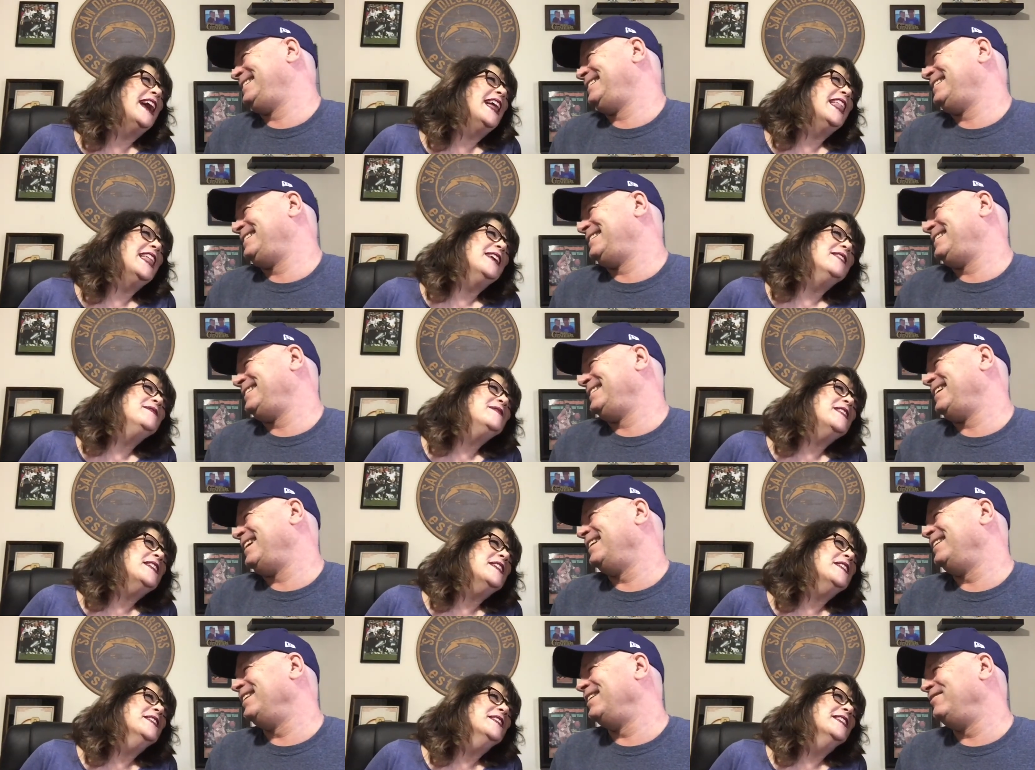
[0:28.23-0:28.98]
Speaker 1: I love you.
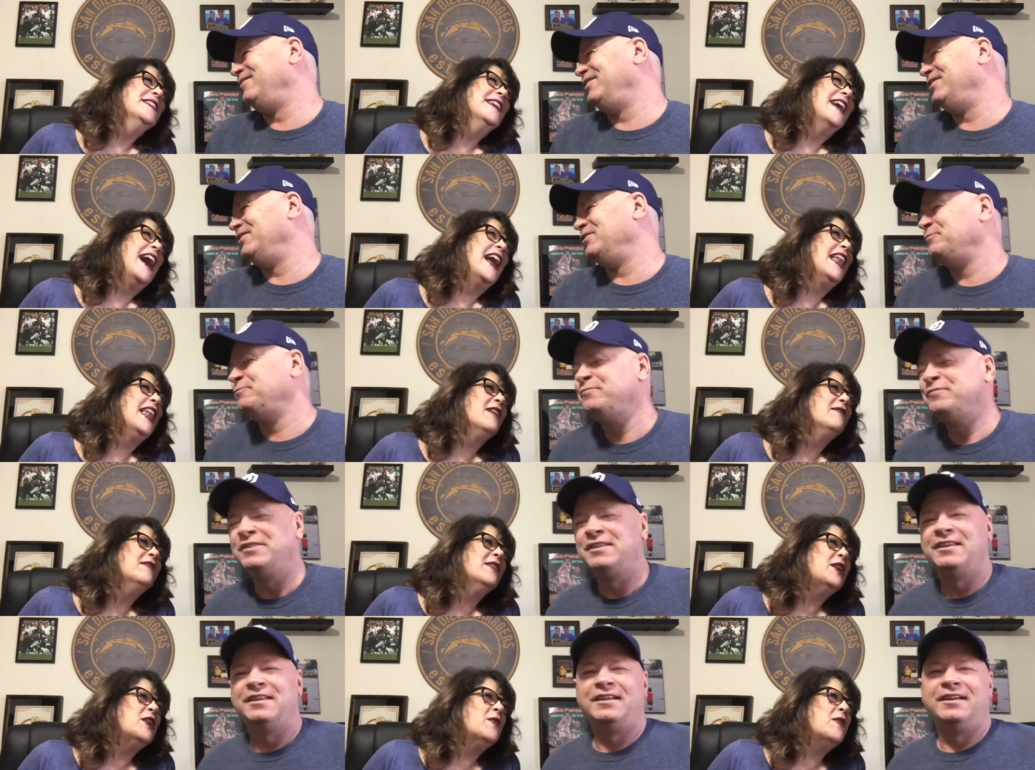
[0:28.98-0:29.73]
I love you. I
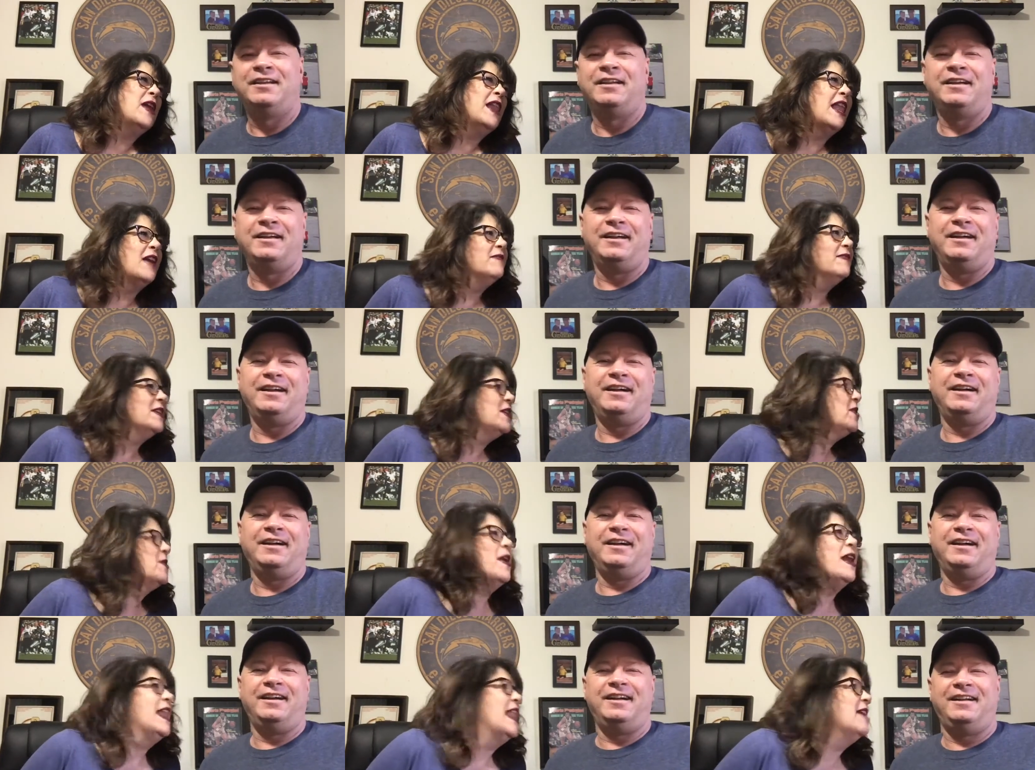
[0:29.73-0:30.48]
love you. I love
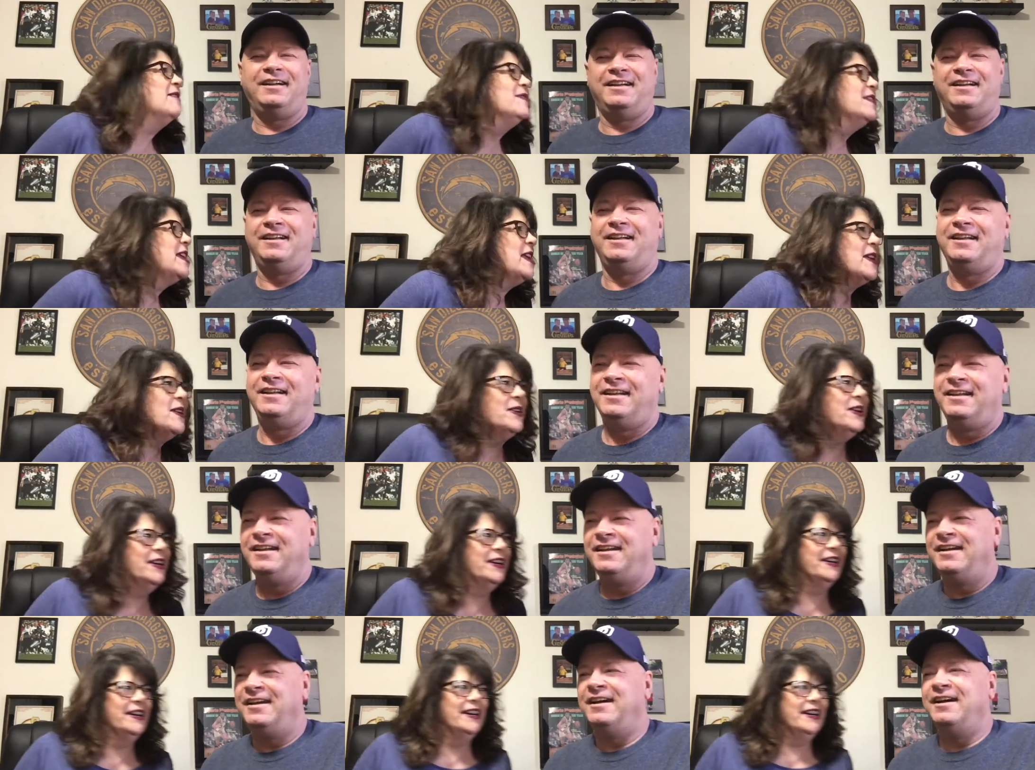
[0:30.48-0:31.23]
you. I love you.
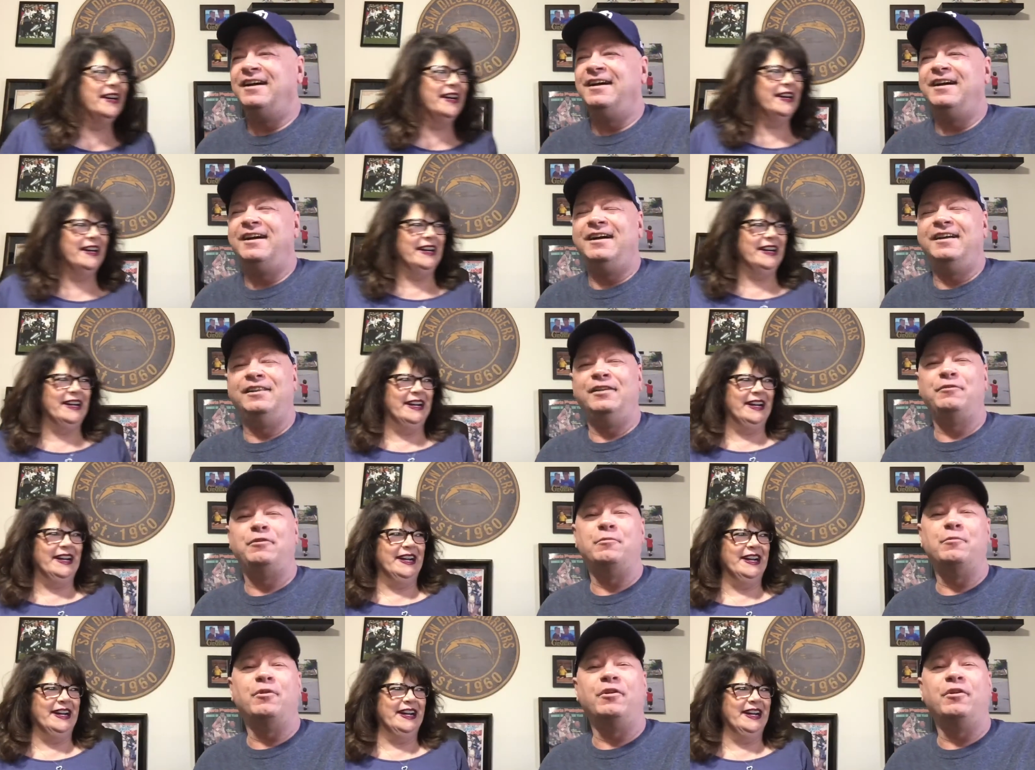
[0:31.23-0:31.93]
I love you